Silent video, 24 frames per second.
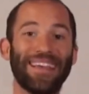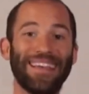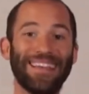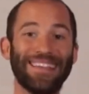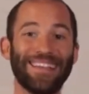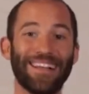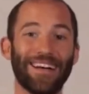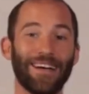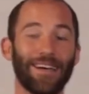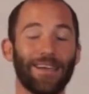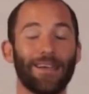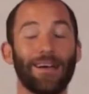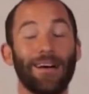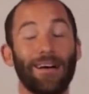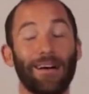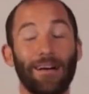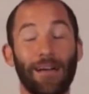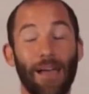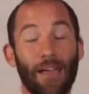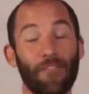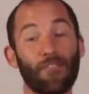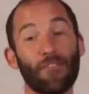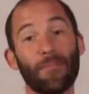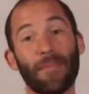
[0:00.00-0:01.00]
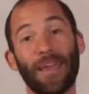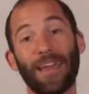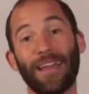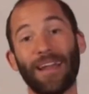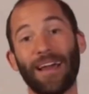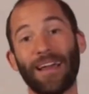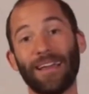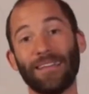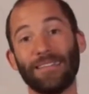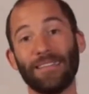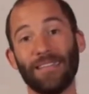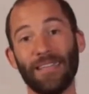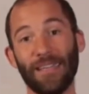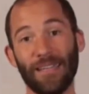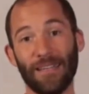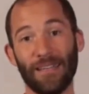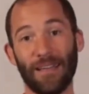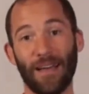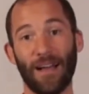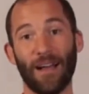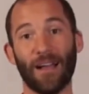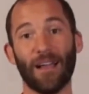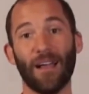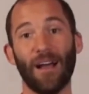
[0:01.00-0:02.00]

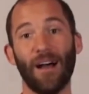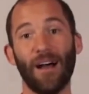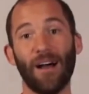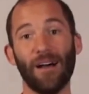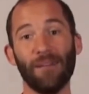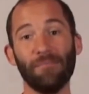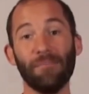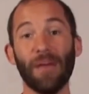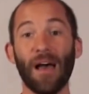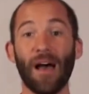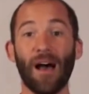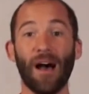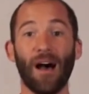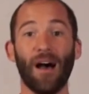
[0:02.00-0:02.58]
everymanit.com.